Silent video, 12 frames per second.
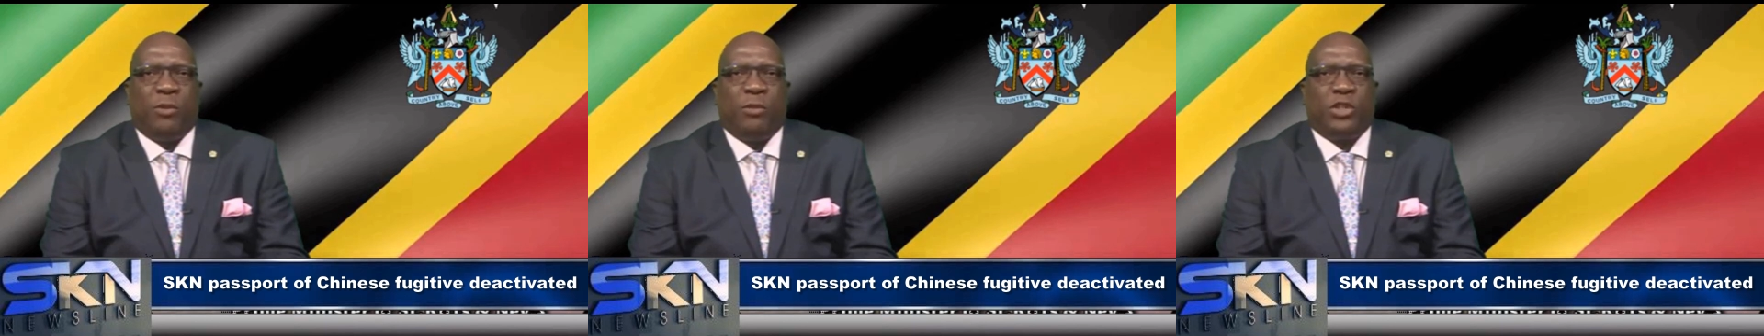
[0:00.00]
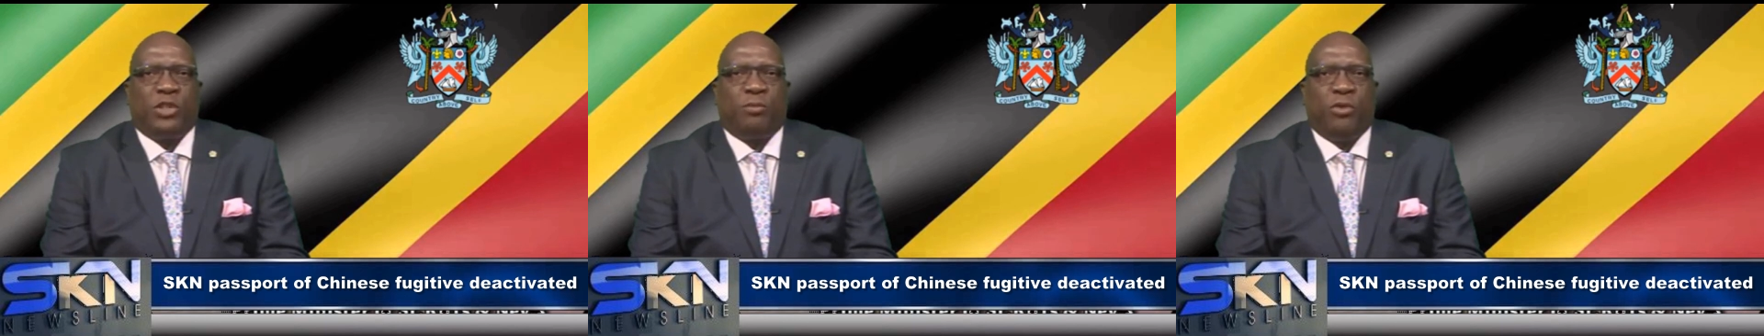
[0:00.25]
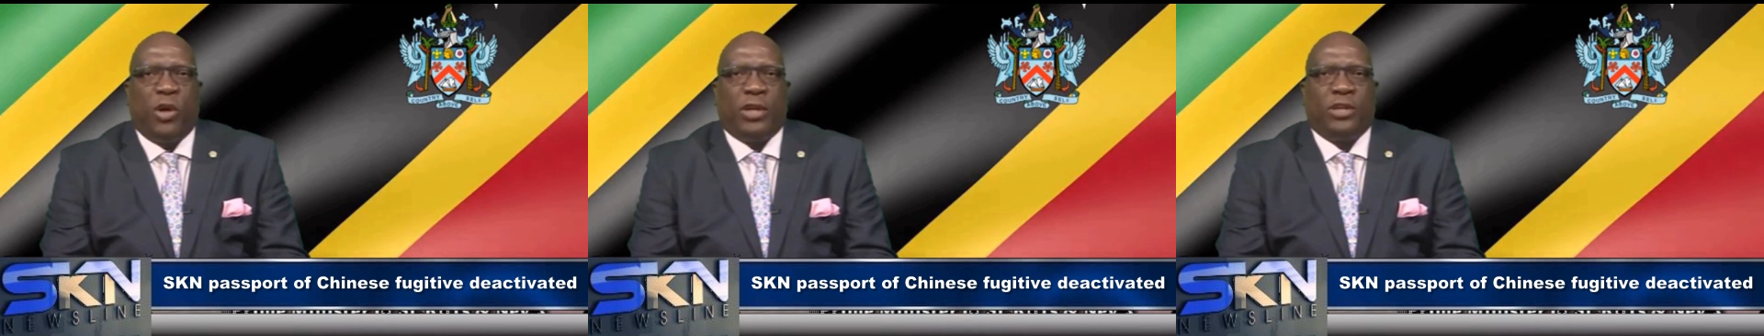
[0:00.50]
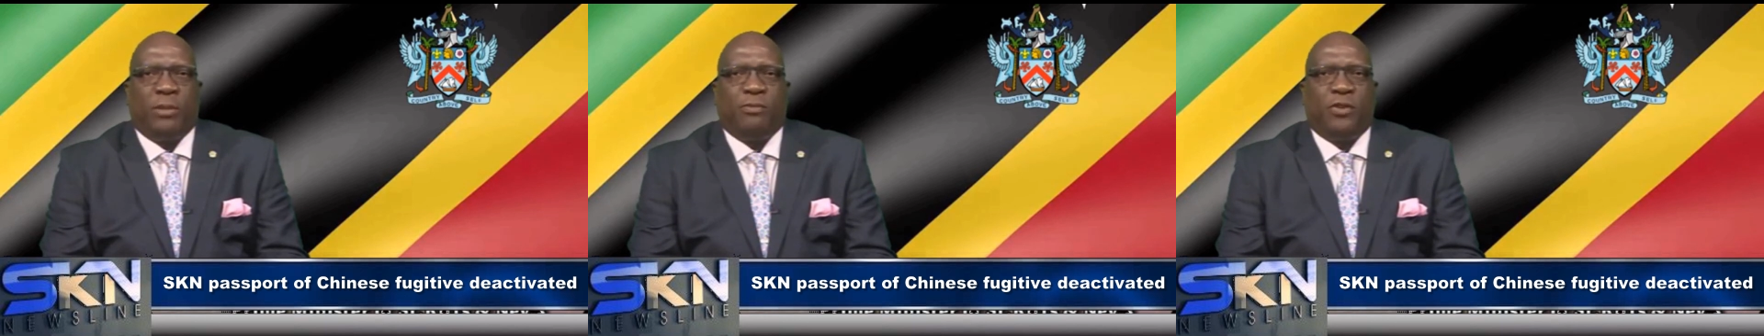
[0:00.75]
Andre
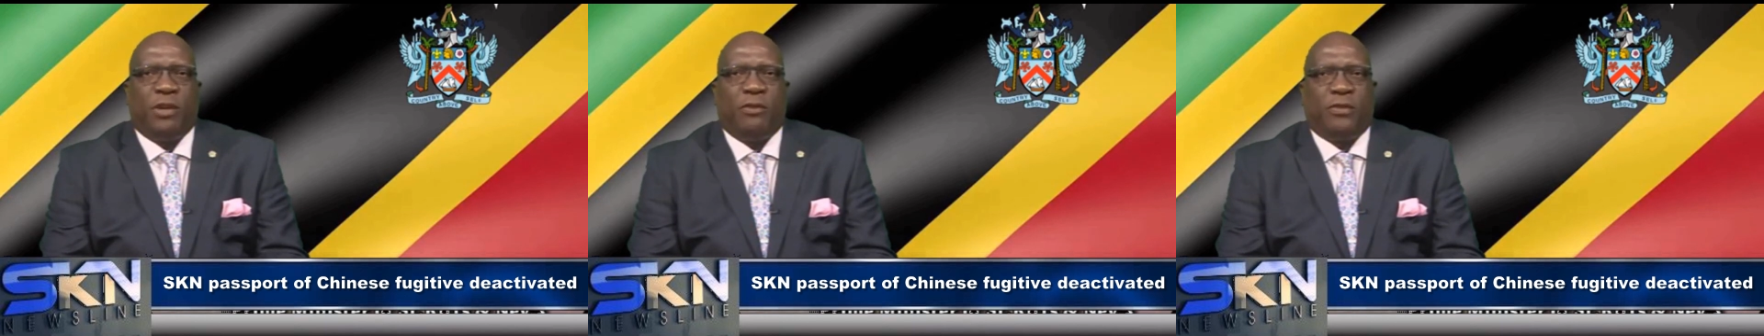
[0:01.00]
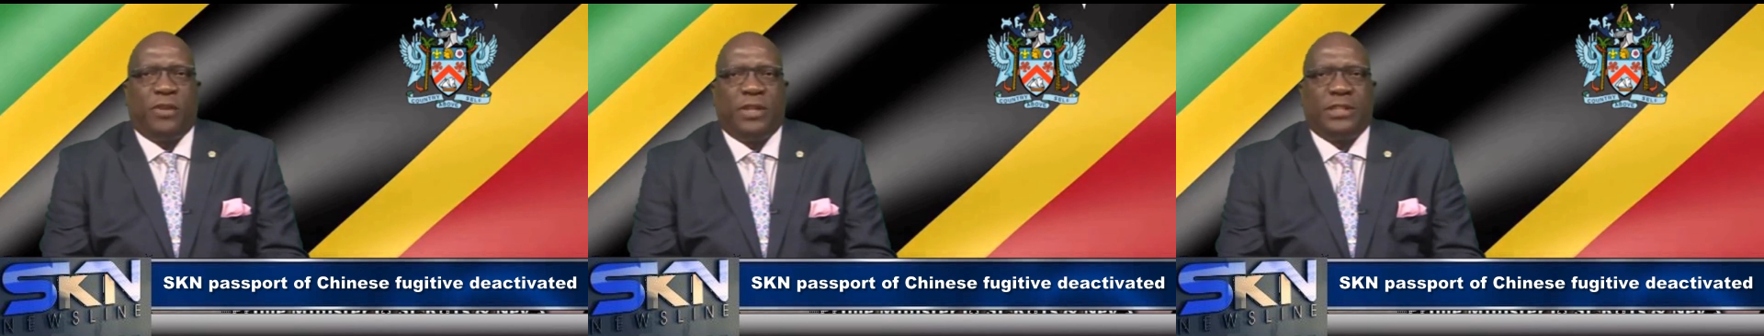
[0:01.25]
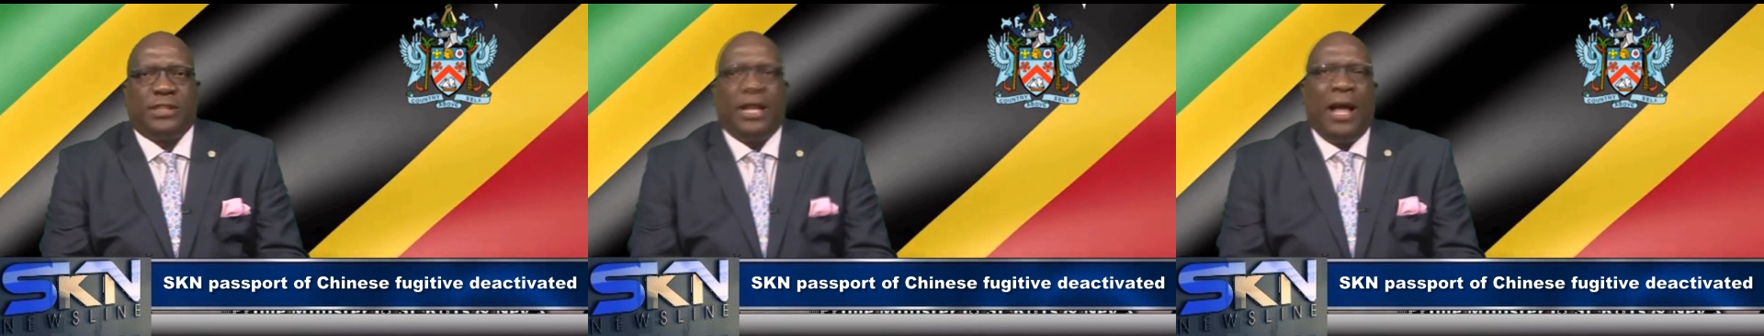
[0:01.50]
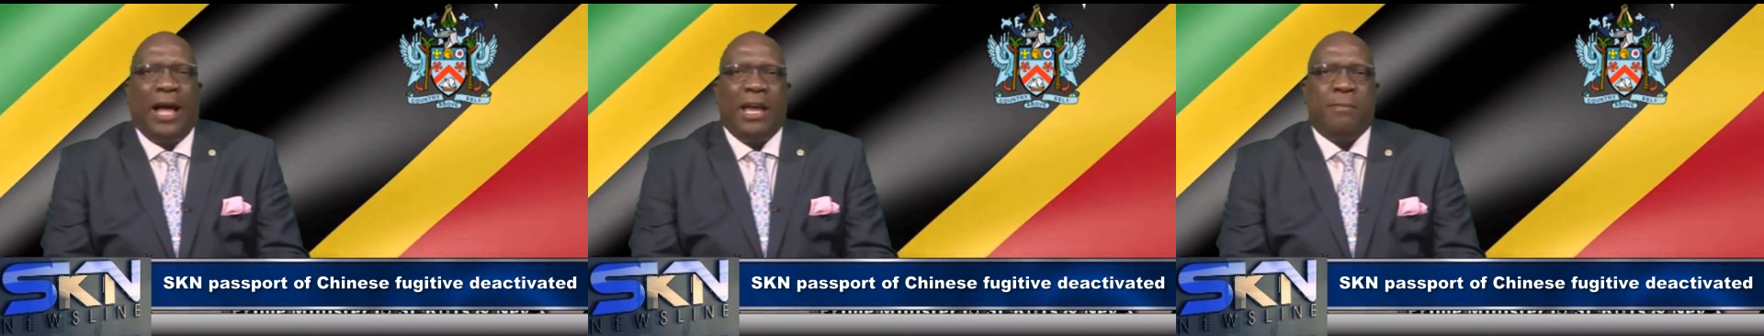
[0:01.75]
Huey,
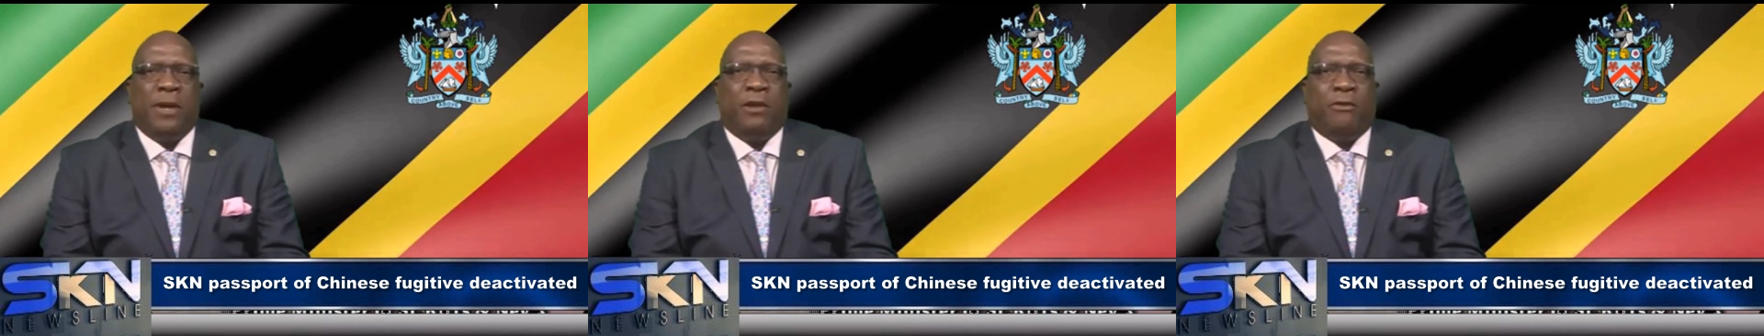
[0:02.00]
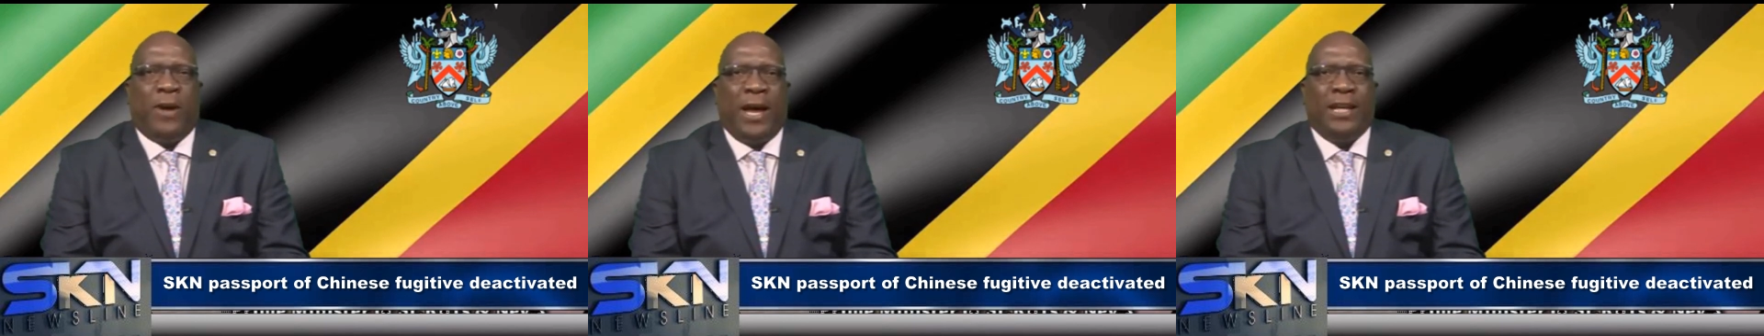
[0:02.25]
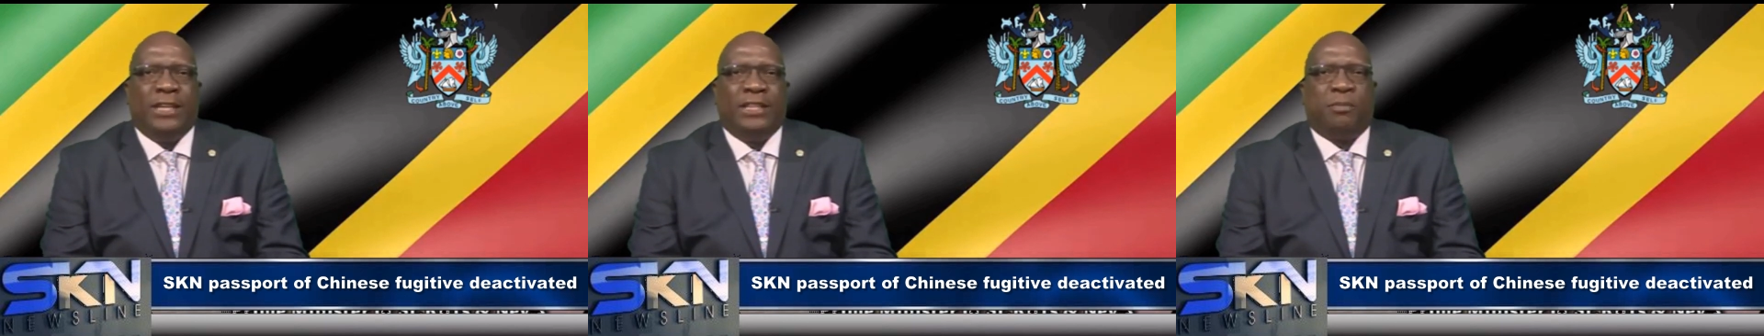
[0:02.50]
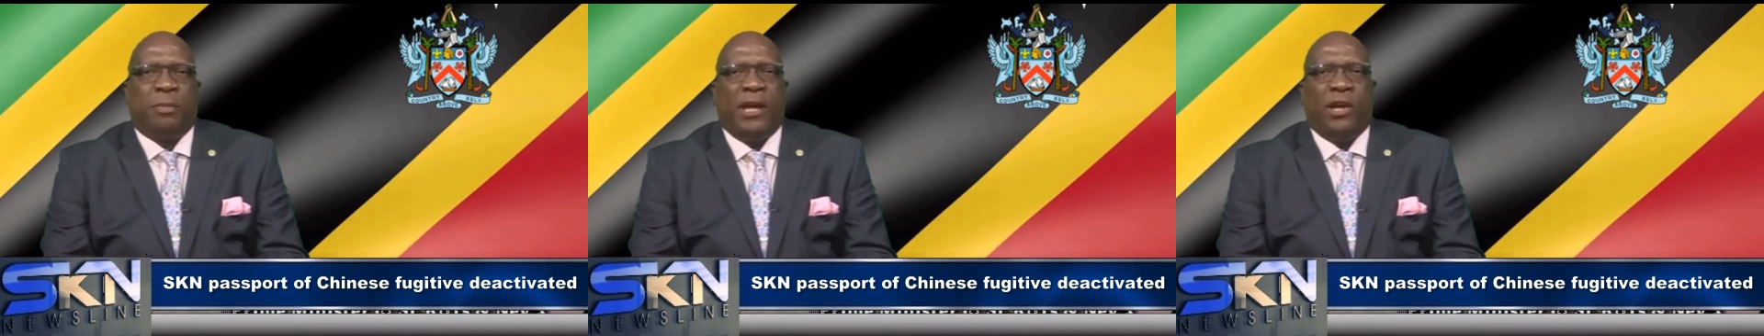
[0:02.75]
SKN Newsline.